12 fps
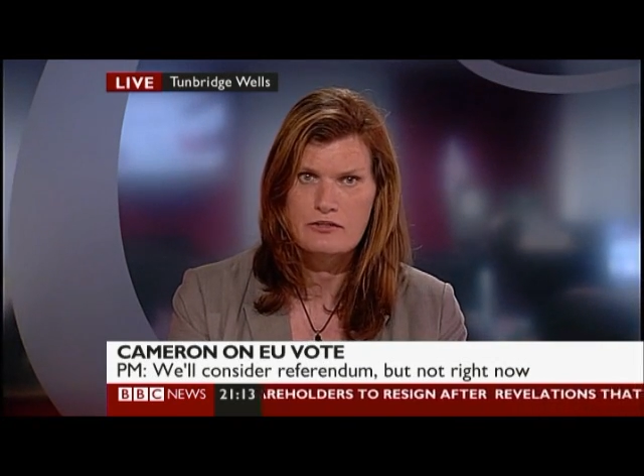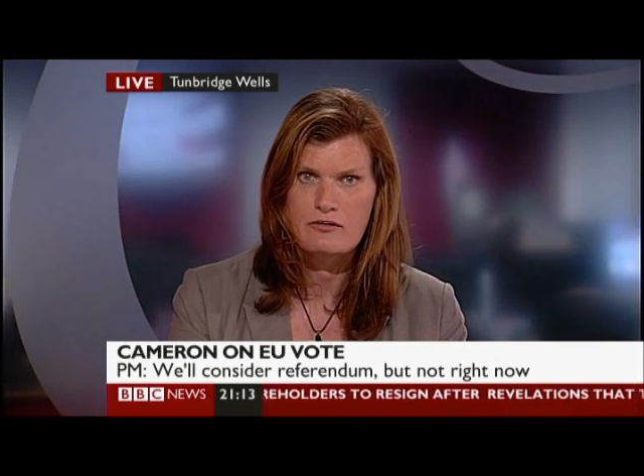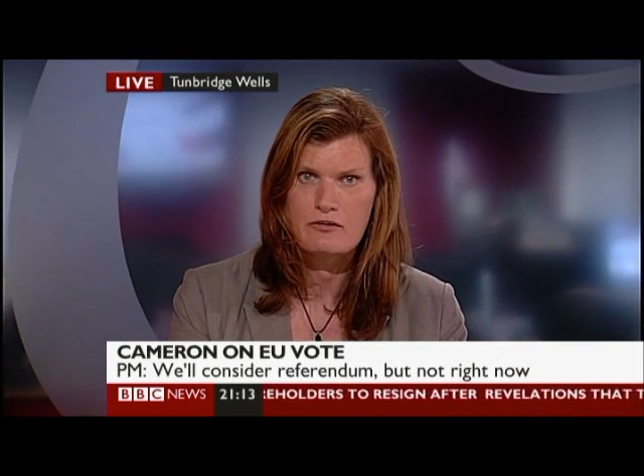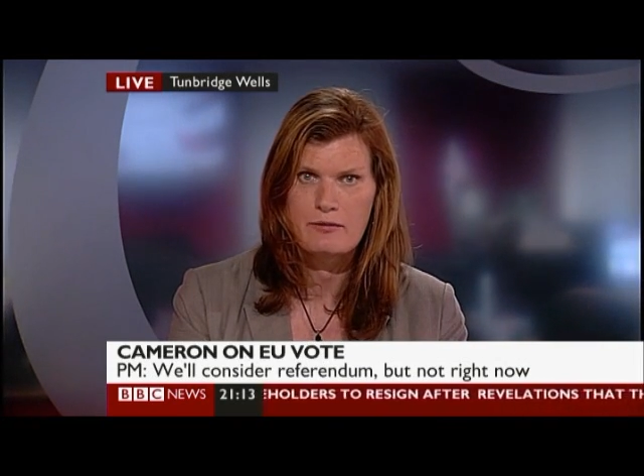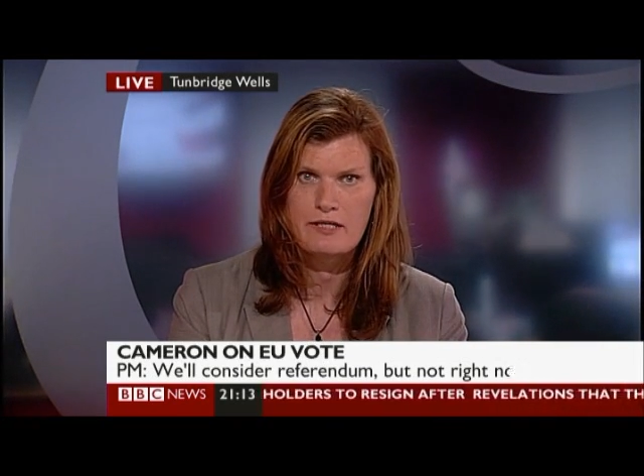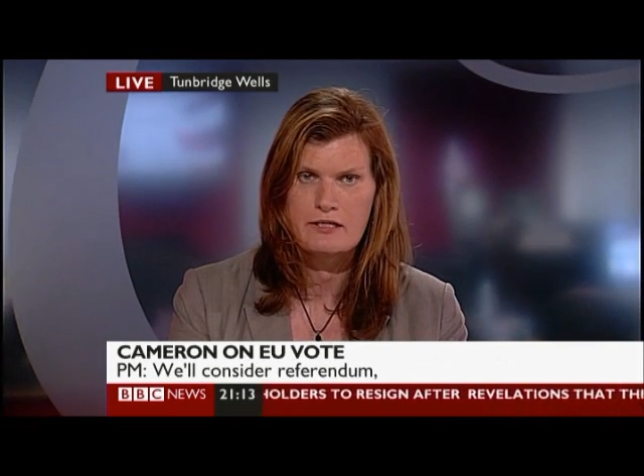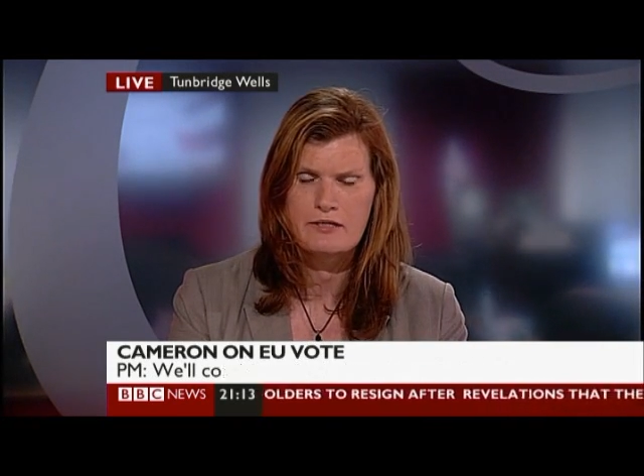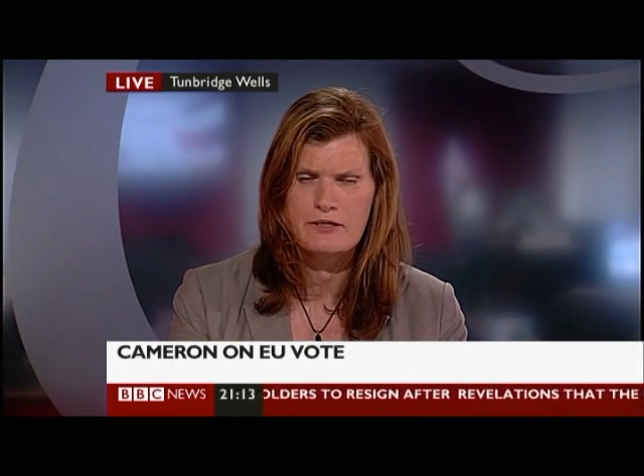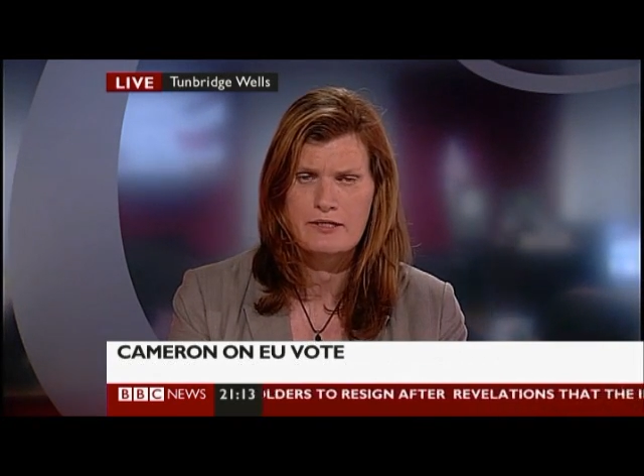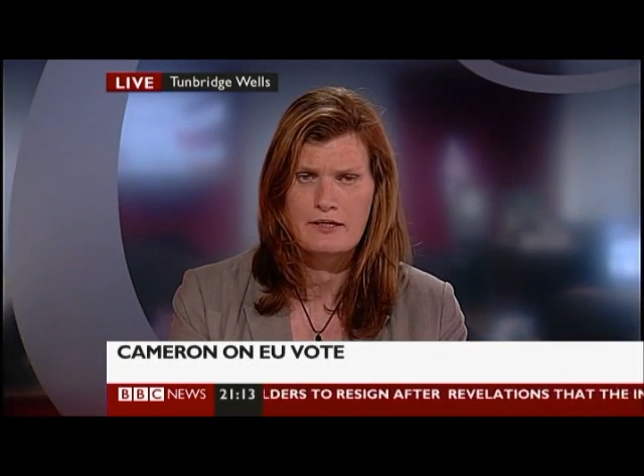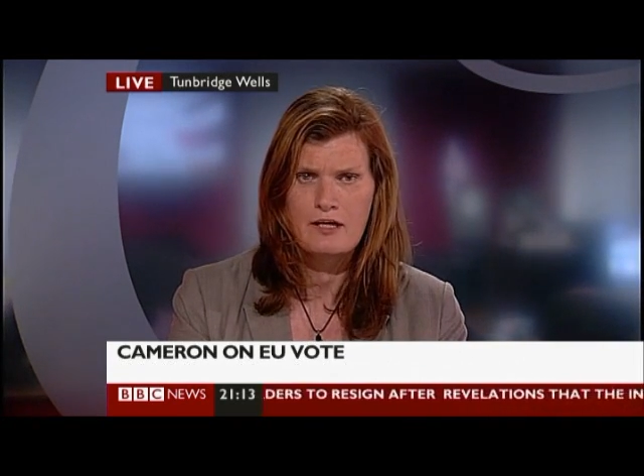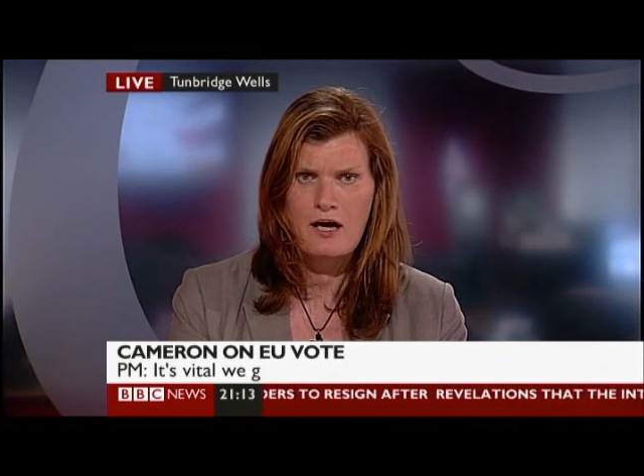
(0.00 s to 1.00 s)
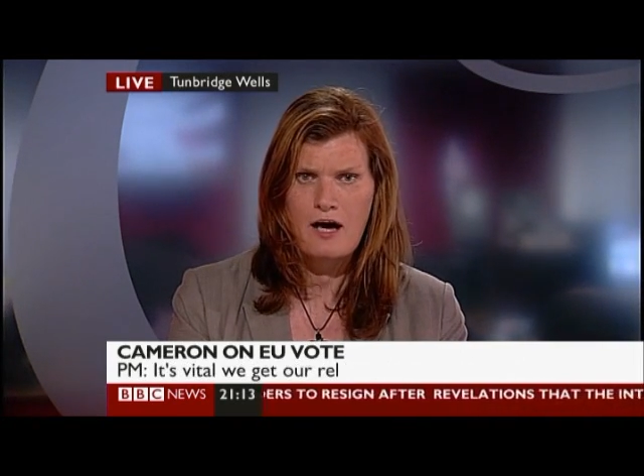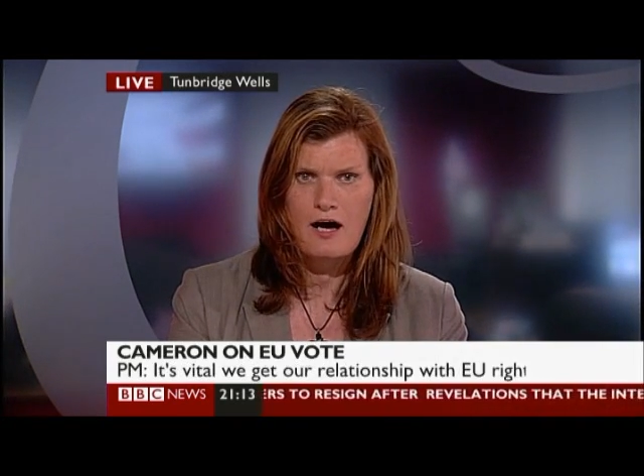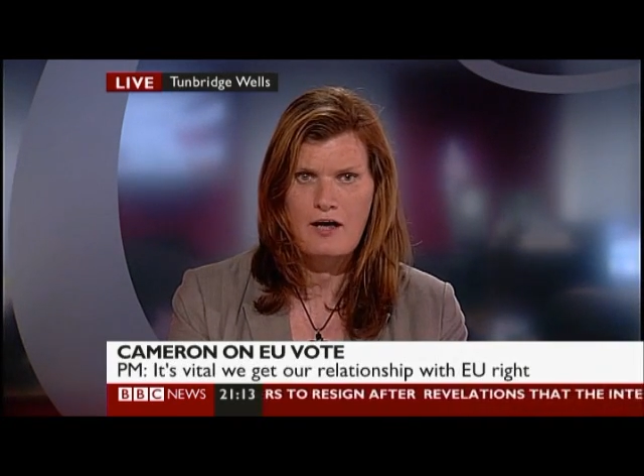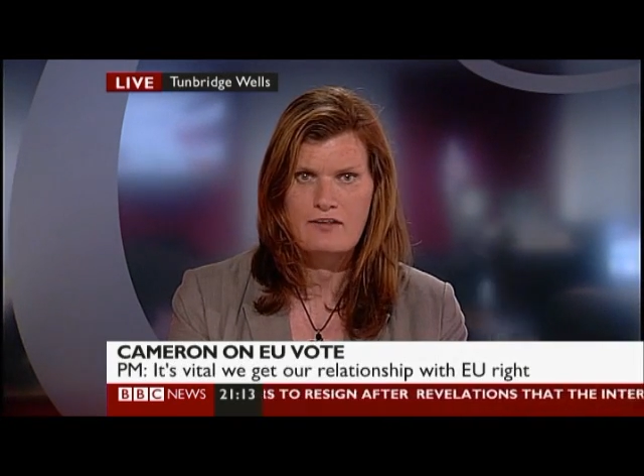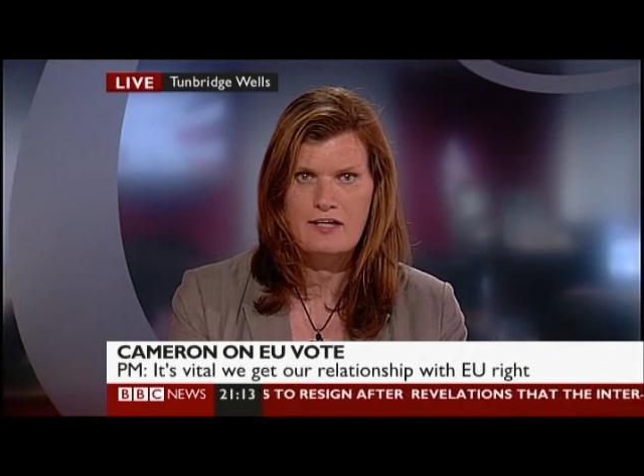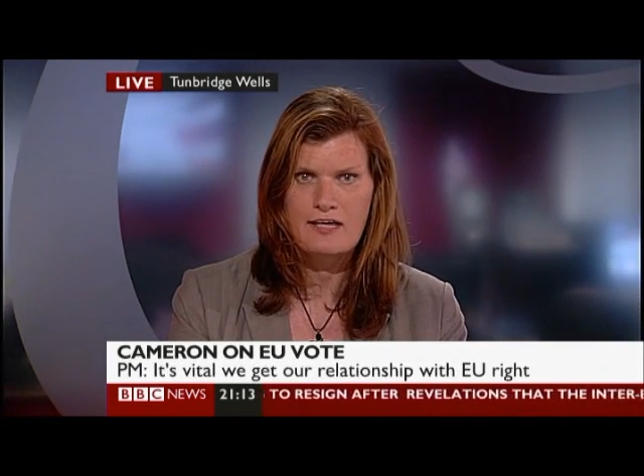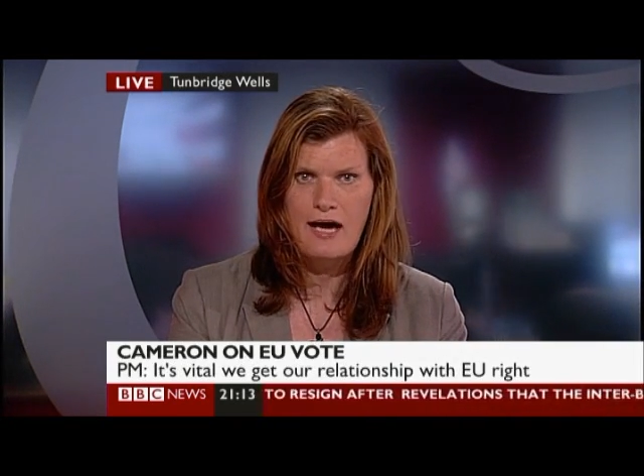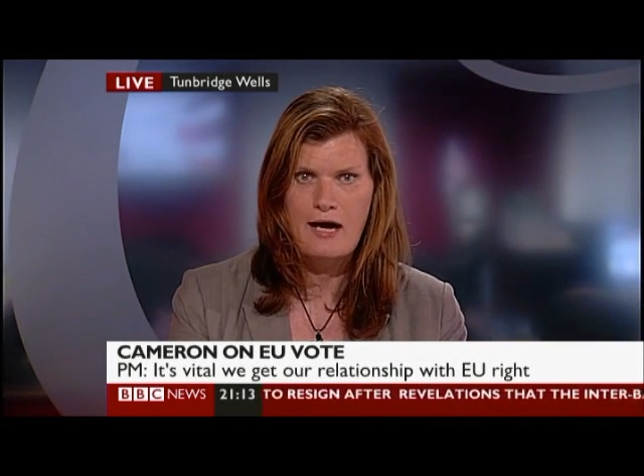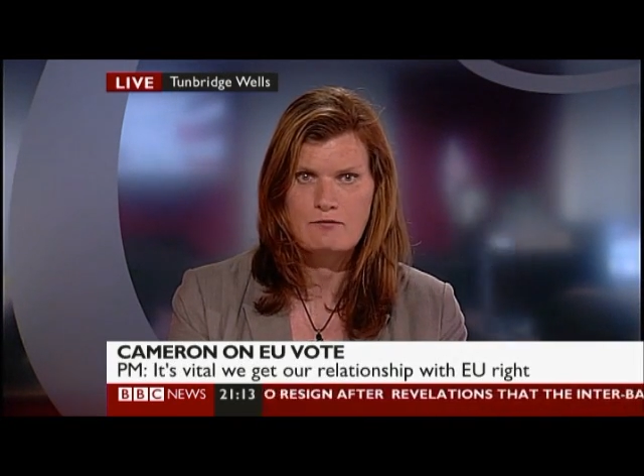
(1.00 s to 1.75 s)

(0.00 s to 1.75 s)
on the European Union. I think